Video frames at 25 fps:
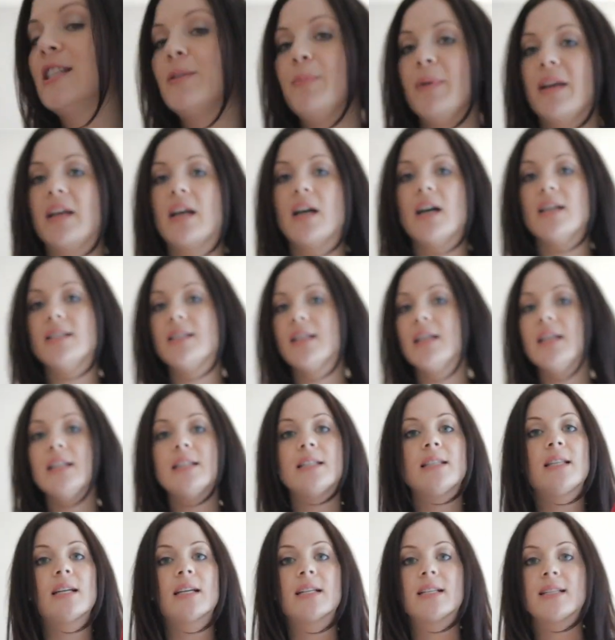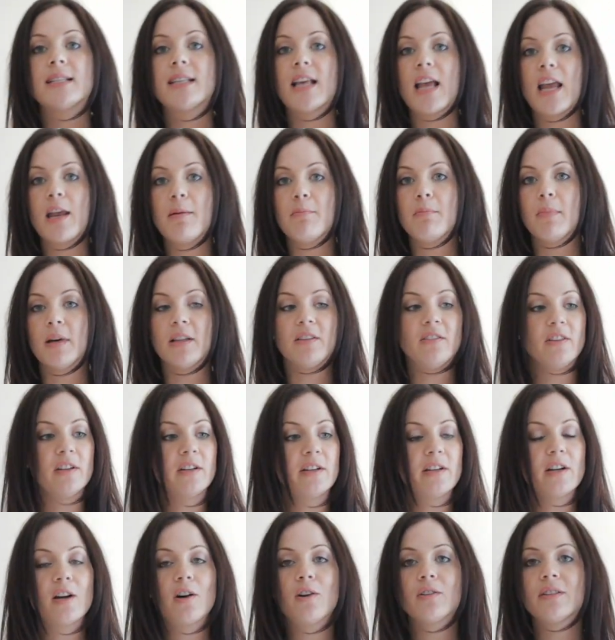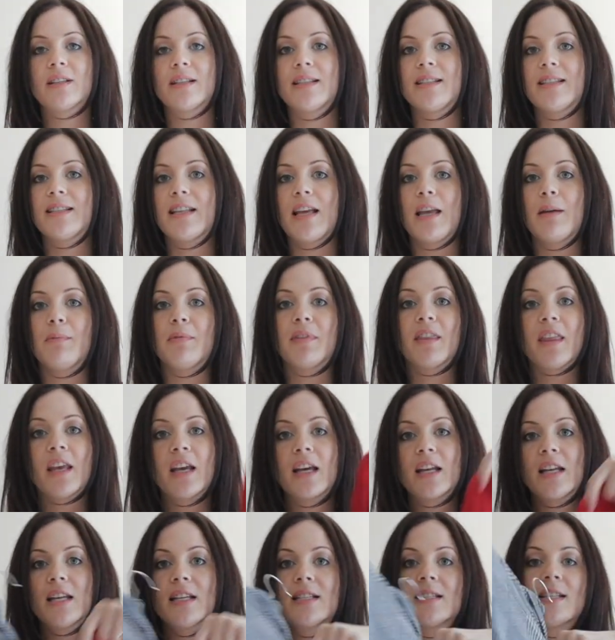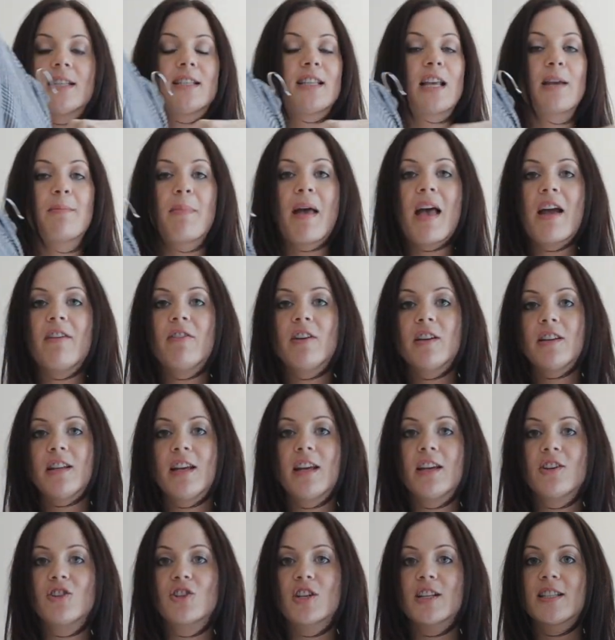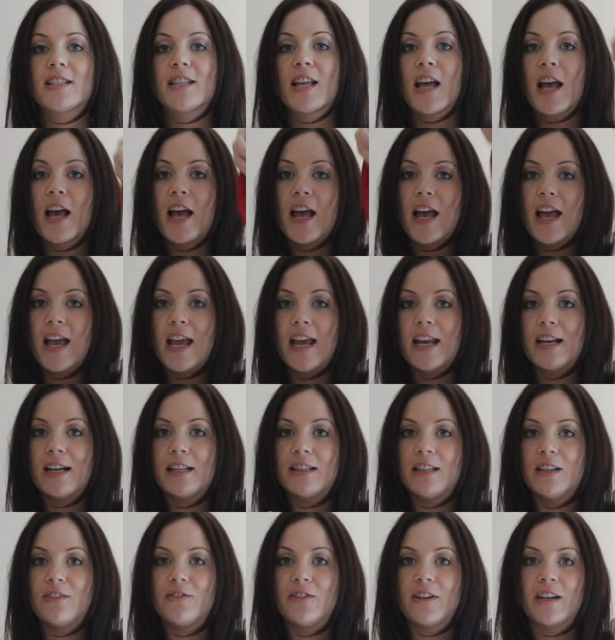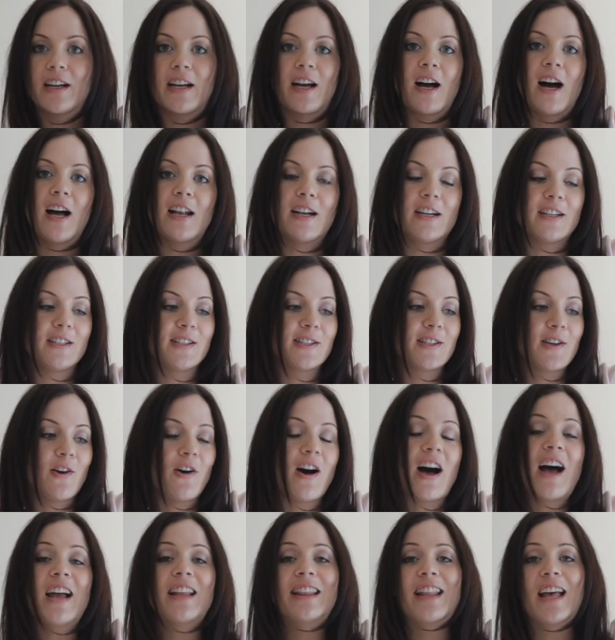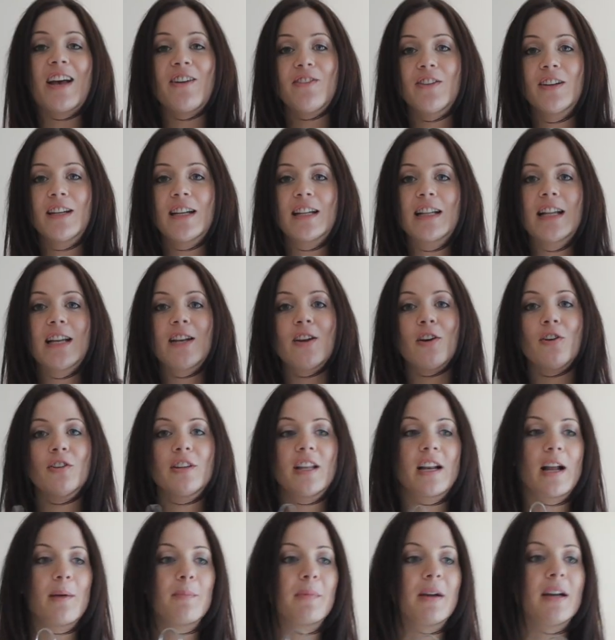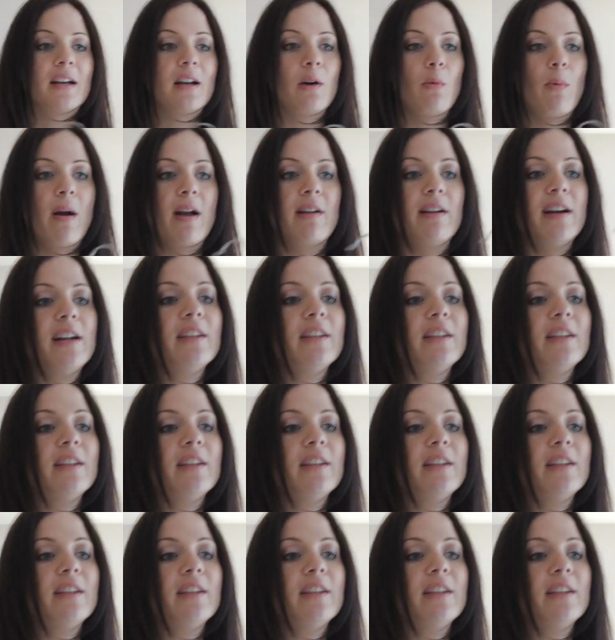is because it's the same material, the same thickness, the same everything, just in a different color. So I definitely know that I'm gonna wear